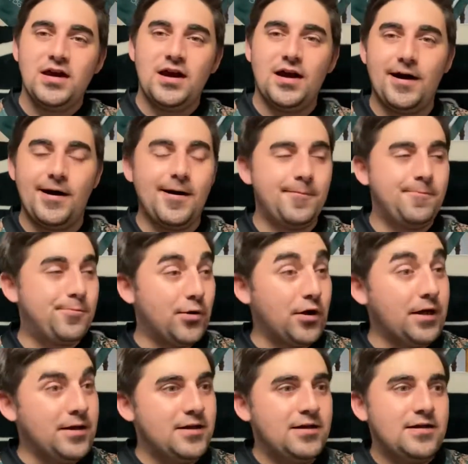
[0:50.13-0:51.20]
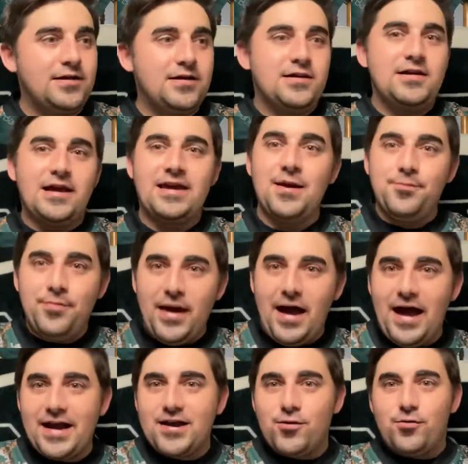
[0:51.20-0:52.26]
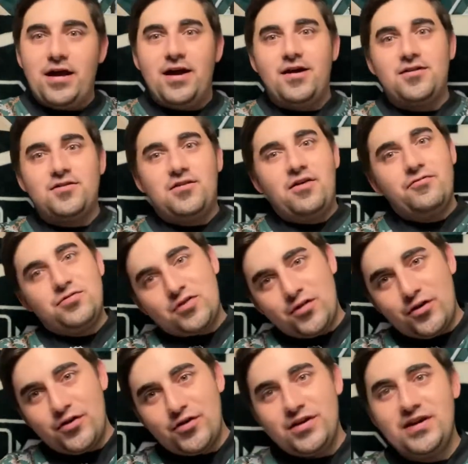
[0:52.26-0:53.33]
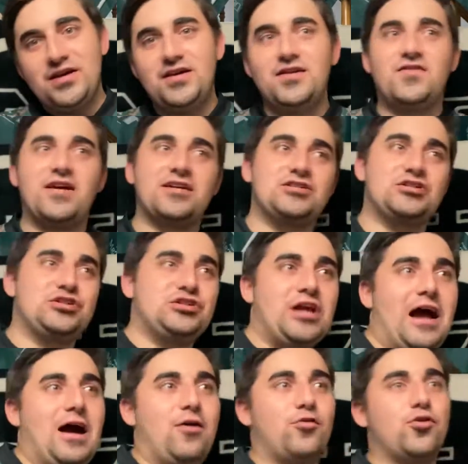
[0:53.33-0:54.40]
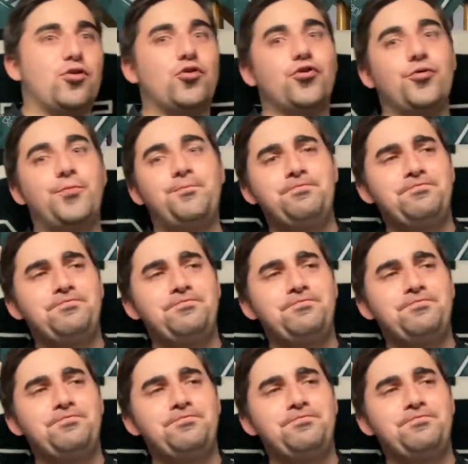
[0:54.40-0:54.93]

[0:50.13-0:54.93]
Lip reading: But I get back around 11:30, take a shower,